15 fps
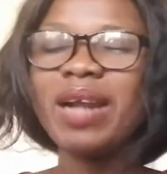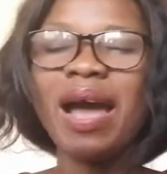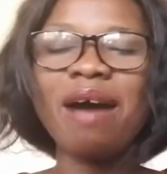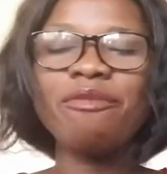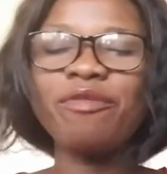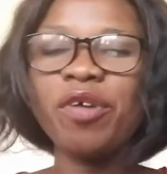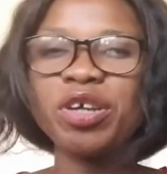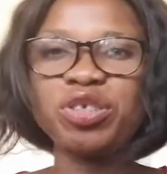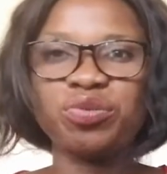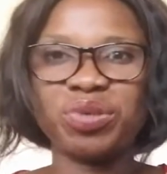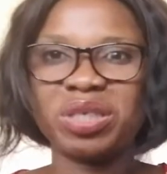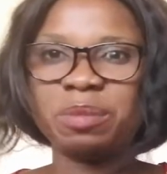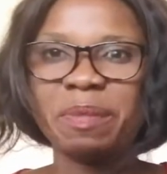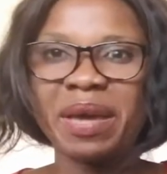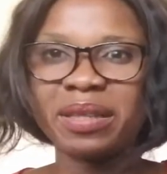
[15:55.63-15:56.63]
avoid
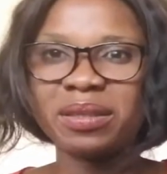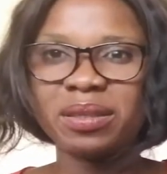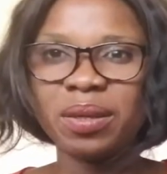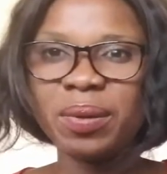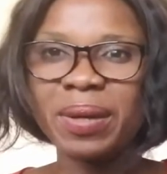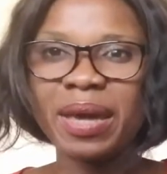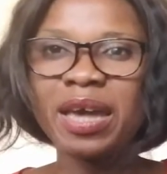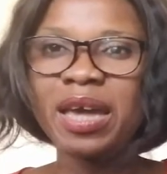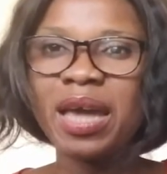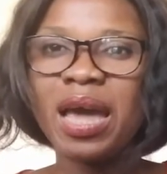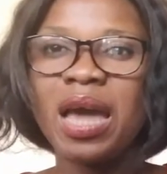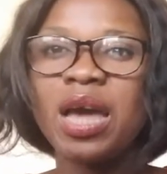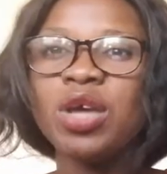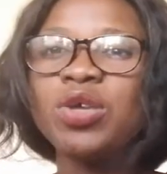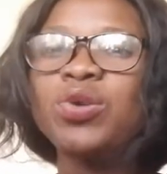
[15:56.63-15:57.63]
respect. Okay,
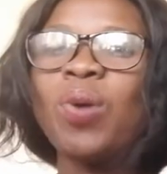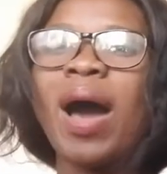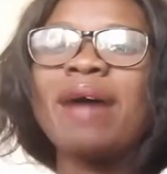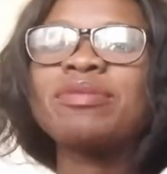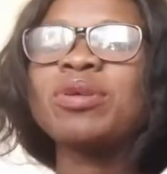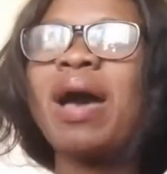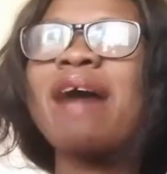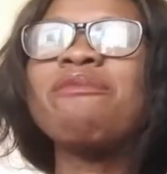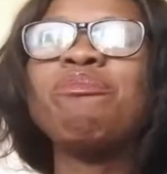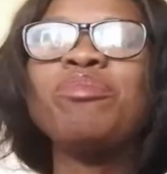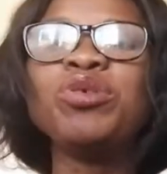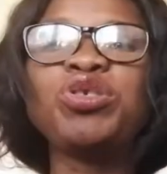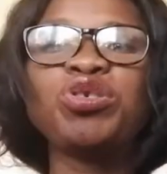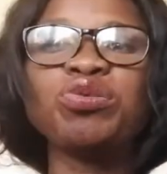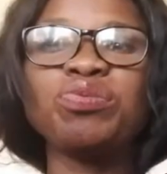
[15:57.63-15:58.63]
you have to have
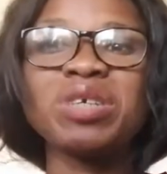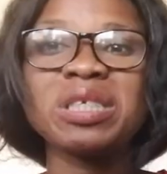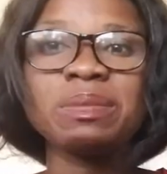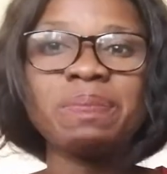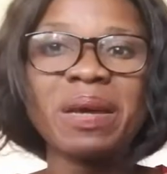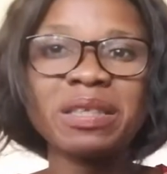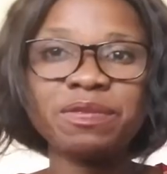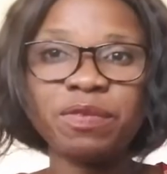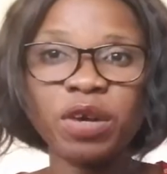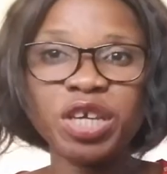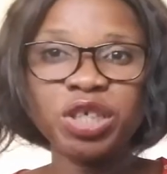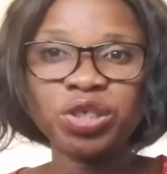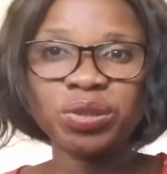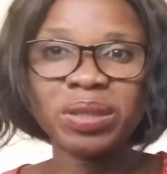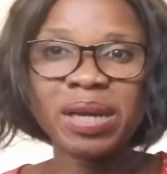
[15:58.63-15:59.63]
mutual respect for
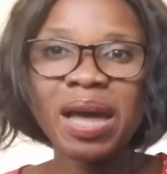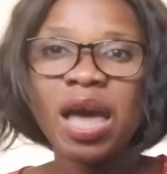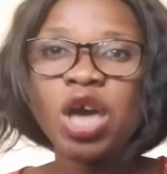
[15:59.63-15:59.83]
each other.